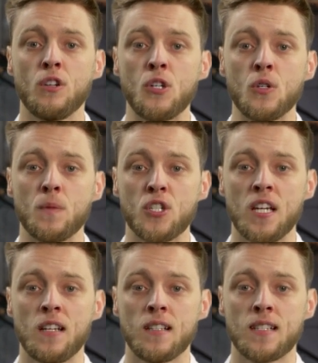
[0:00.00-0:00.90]
reduce
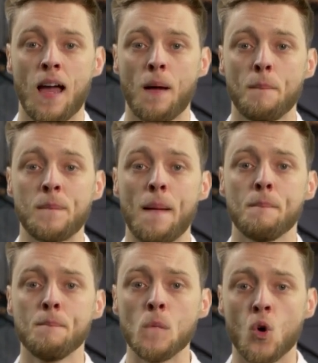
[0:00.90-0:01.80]
machining time by
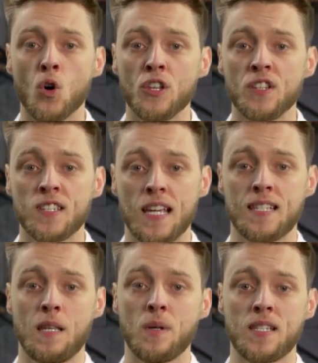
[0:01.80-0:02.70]
more than
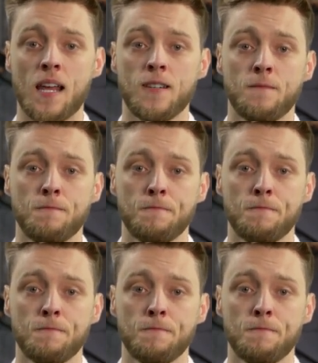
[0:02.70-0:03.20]
60%.